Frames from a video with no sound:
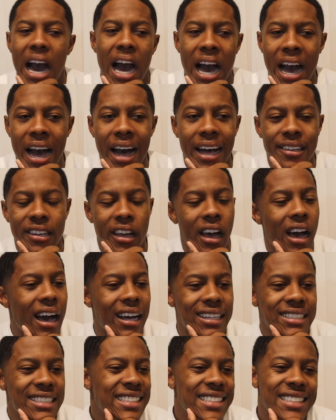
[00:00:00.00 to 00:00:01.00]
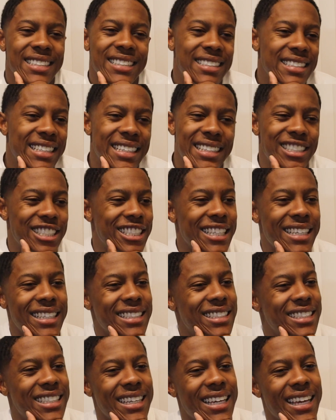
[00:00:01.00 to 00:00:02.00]
Ah, nah, see,
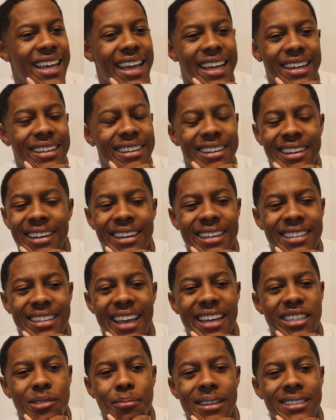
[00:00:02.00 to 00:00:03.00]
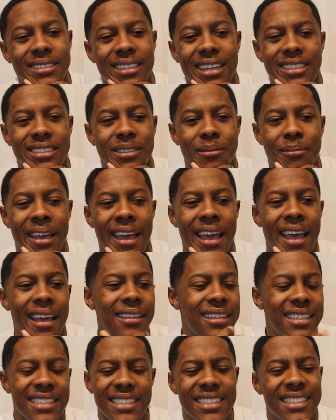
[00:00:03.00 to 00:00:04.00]
she she ain't uh the expectation,
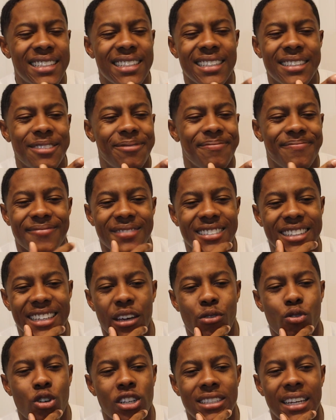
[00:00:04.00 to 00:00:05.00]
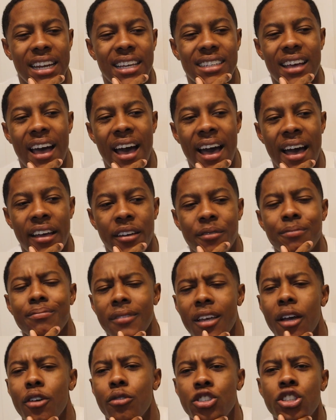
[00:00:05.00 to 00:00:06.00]
man. It wasn't as high.
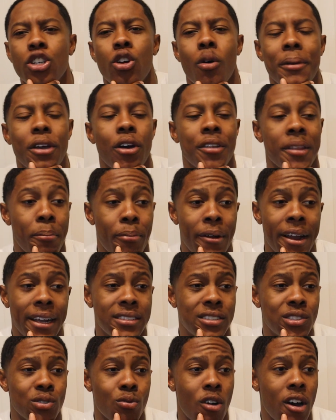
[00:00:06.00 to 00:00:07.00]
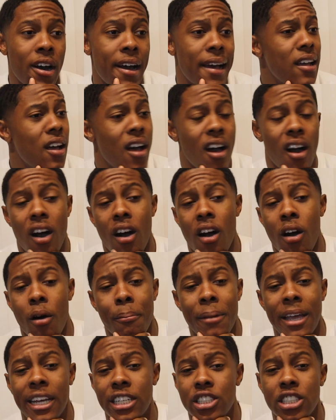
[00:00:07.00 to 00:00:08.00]
She gonna be on the practice squad oh
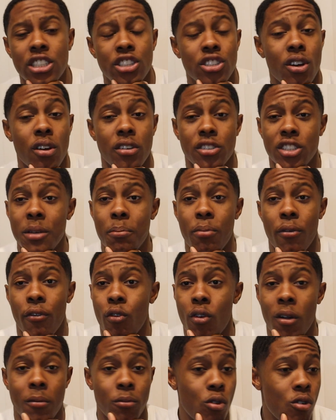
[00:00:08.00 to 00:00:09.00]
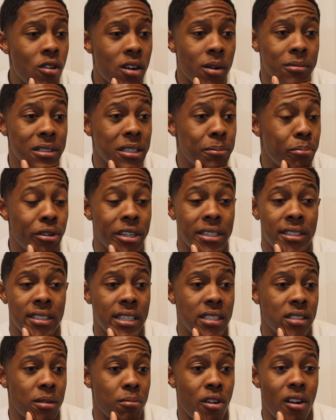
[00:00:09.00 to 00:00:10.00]
man, she showed she performed horribly
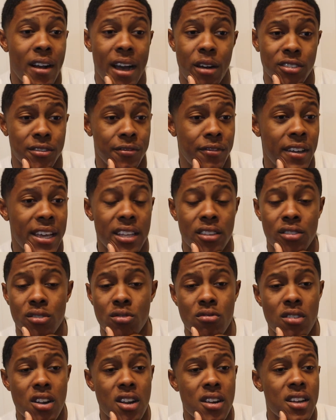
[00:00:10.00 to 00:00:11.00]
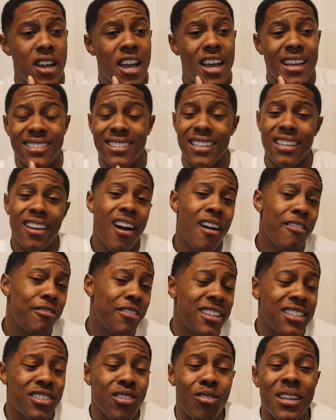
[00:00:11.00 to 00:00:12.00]
preseason, bro. I was vetting through her. See, y'all
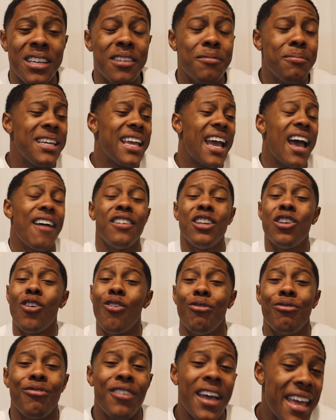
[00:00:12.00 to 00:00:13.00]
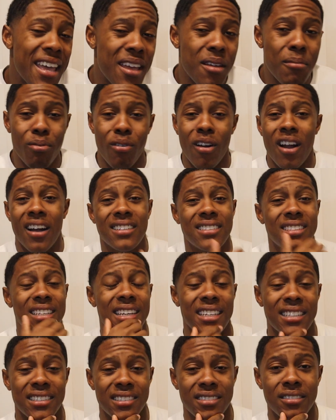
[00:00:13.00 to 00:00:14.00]
fellas don't even be having no vetting
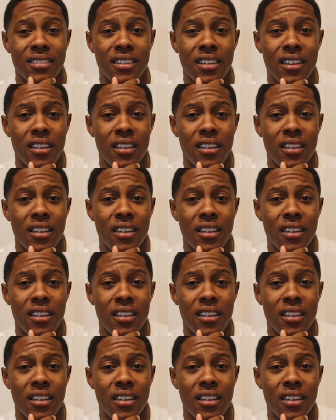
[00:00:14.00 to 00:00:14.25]
process.